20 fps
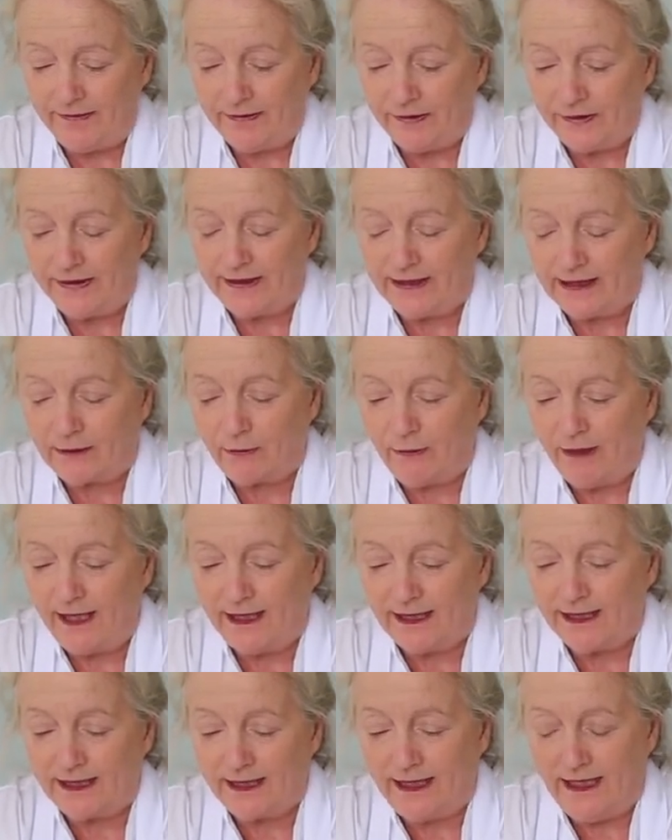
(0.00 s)
just
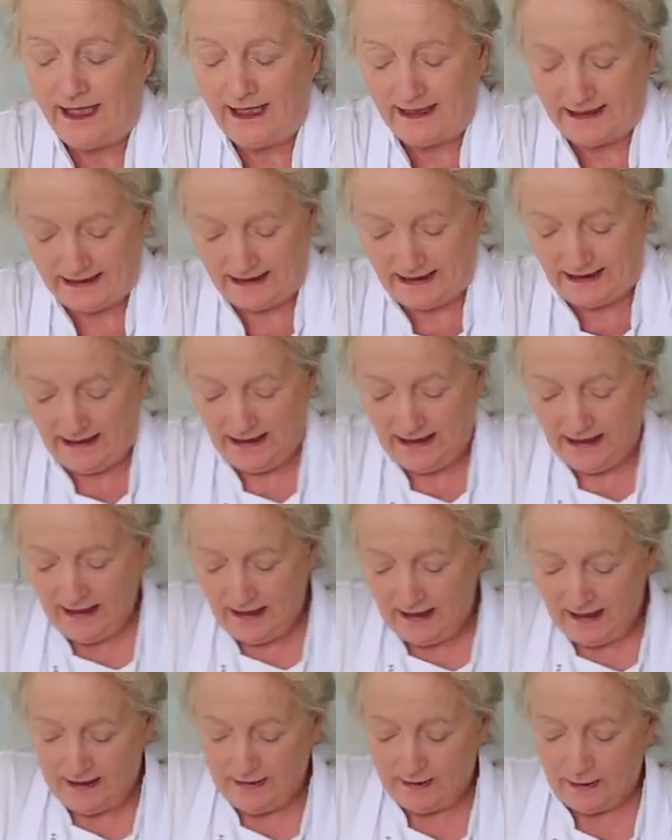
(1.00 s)
cracked lightly.
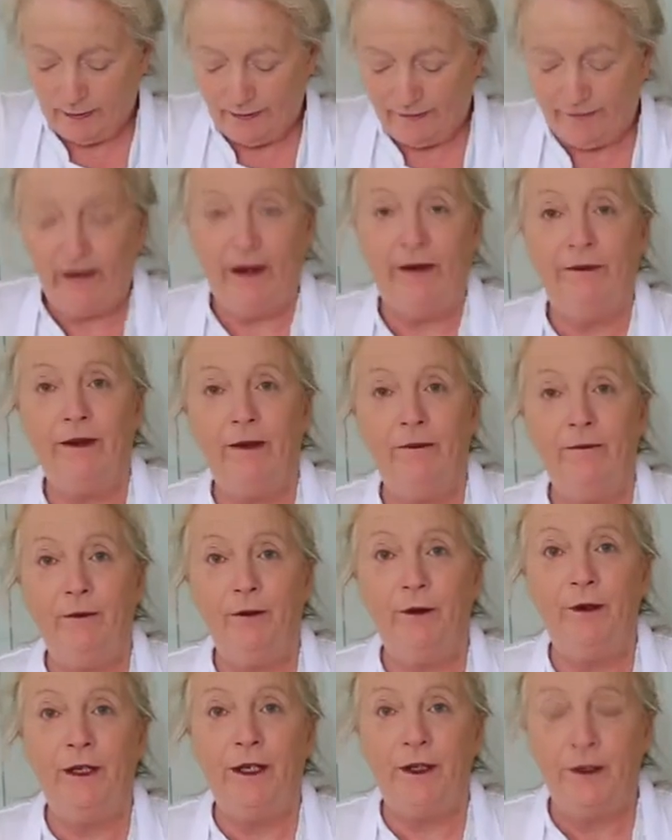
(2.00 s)
So we've left them
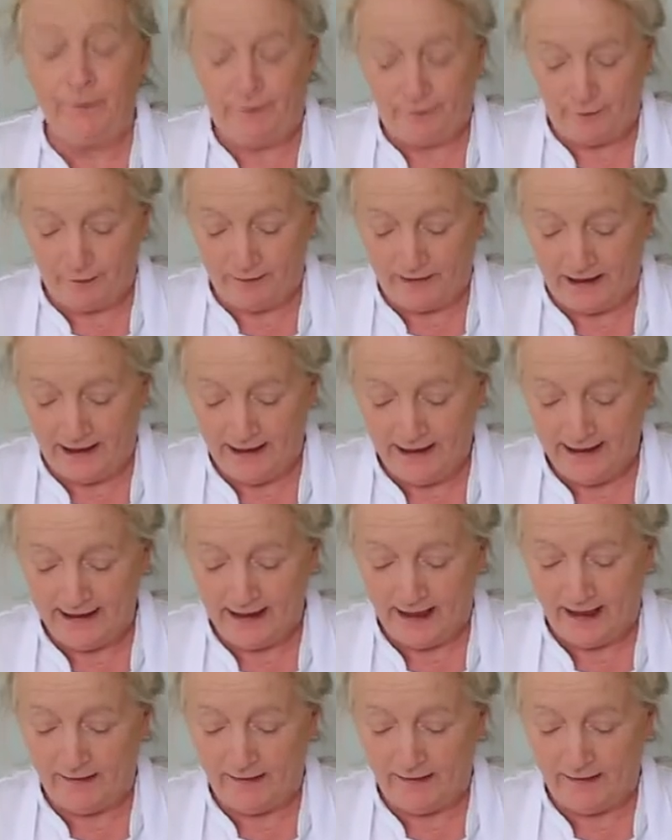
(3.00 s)
for another few minutes.